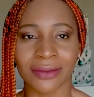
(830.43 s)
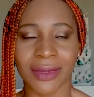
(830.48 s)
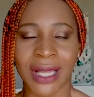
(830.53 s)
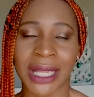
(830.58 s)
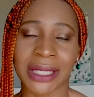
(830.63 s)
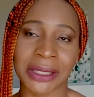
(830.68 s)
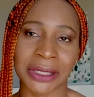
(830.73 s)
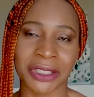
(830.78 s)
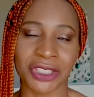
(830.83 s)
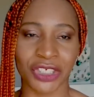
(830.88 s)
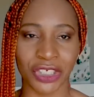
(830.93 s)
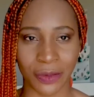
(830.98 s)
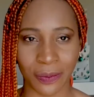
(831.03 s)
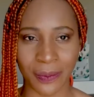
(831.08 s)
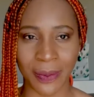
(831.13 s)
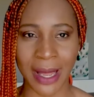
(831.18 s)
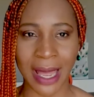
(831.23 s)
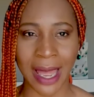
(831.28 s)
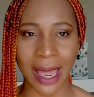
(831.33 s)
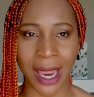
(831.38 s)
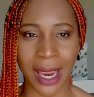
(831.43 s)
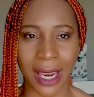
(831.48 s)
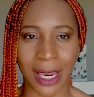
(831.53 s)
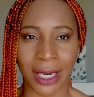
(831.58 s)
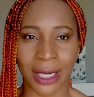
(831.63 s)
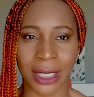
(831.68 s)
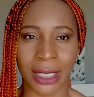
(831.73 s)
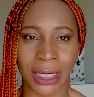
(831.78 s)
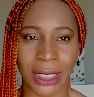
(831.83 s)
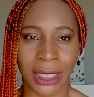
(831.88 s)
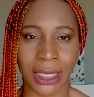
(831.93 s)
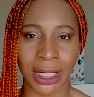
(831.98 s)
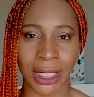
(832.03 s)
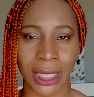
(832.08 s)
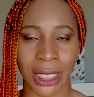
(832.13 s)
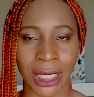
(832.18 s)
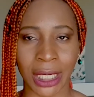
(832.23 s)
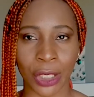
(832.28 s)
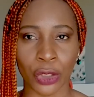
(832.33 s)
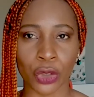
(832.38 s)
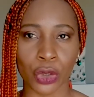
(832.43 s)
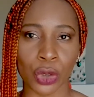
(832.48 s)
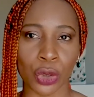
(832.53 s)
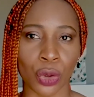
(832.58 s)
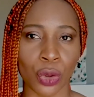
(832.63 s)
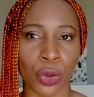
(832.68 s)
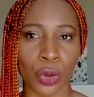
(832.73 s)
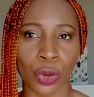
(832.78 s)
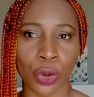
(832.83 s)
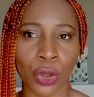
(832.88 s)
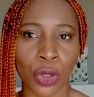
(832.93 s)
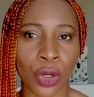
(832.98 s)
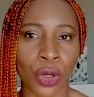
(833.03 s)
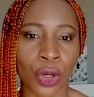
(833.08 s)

at uh, the cheaper end here, so